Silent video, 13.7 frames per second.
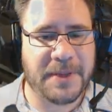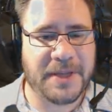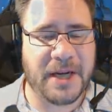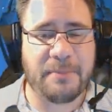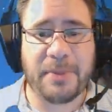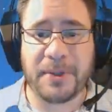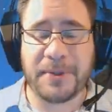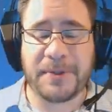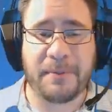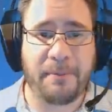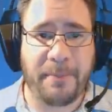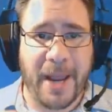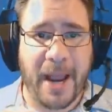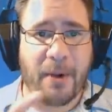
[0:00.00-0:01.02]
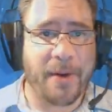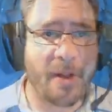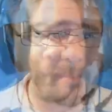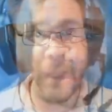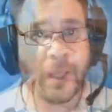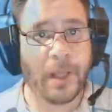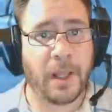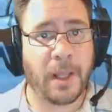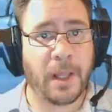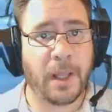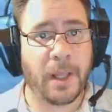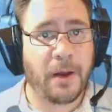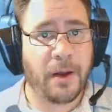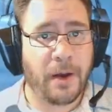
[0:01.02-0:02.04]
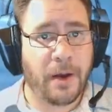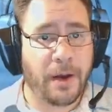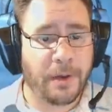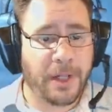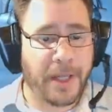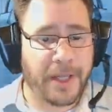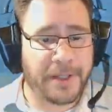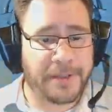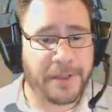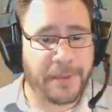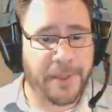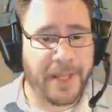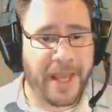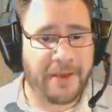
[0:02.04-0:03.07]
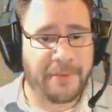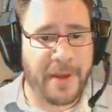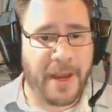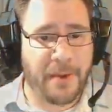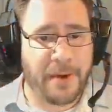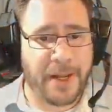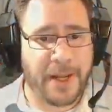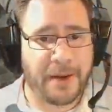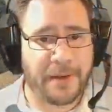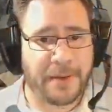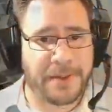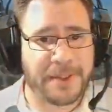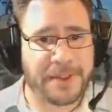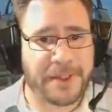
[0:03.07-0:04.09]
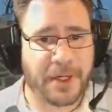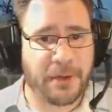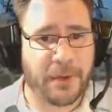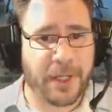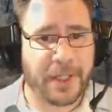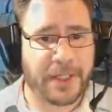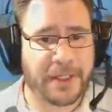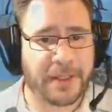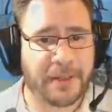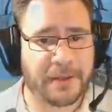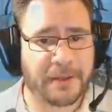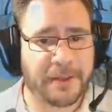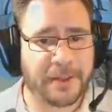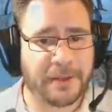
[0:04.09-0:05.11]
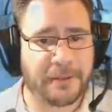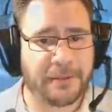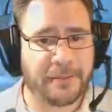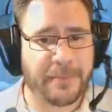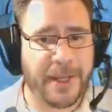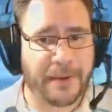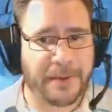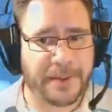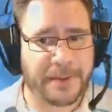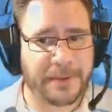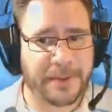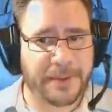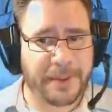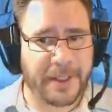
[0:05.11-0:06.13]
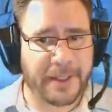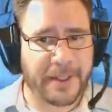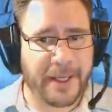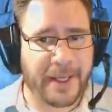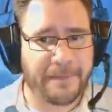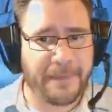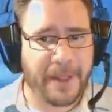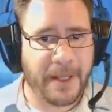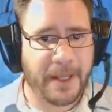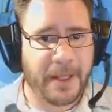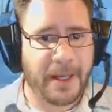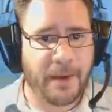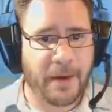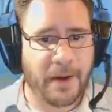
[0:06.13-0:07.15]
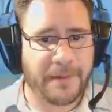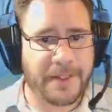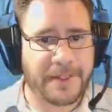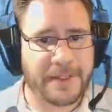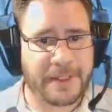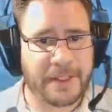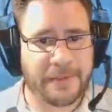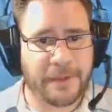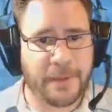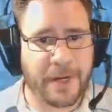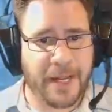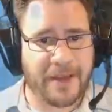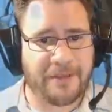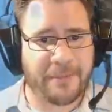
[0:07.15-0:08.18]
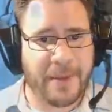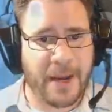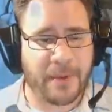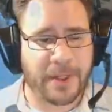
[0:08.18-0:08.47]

going to build some power, and I'll be ready. Okay, so we have power now. That was just a quick little power source like that. Now, obviously, if you want to have power